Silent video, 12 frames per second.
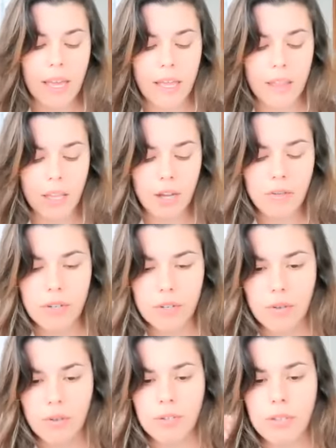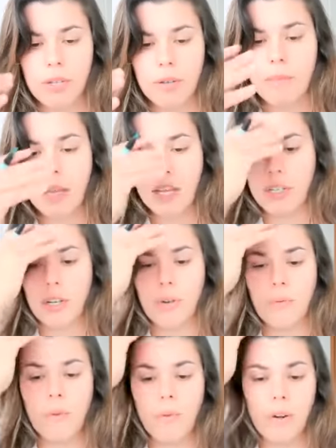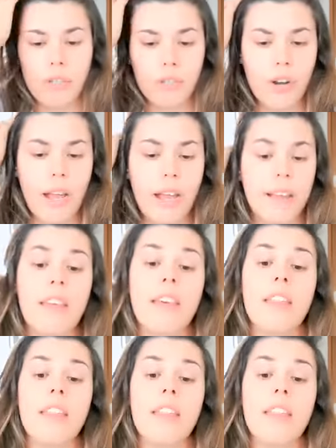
and their results to make sure we were on track.